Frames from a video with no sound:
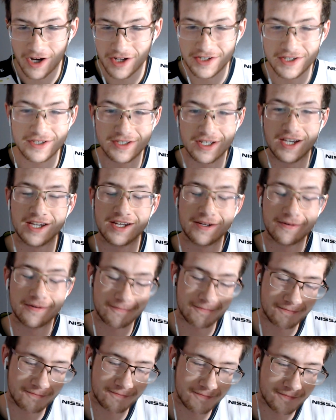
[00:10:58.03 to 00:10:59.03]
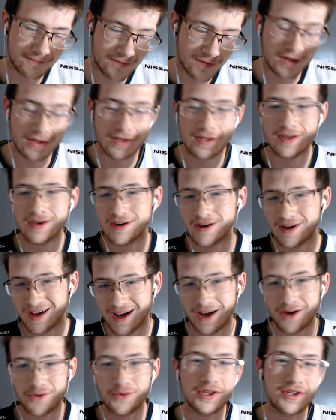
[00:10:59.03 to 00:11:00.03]
he's like,
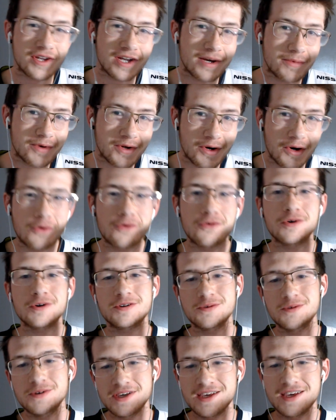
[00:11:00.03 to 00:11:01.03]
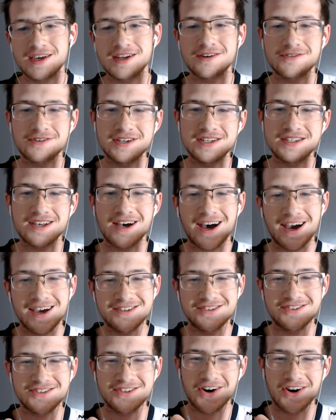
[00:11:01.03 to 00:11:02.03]
alright, when you coming over so we can get it resized? So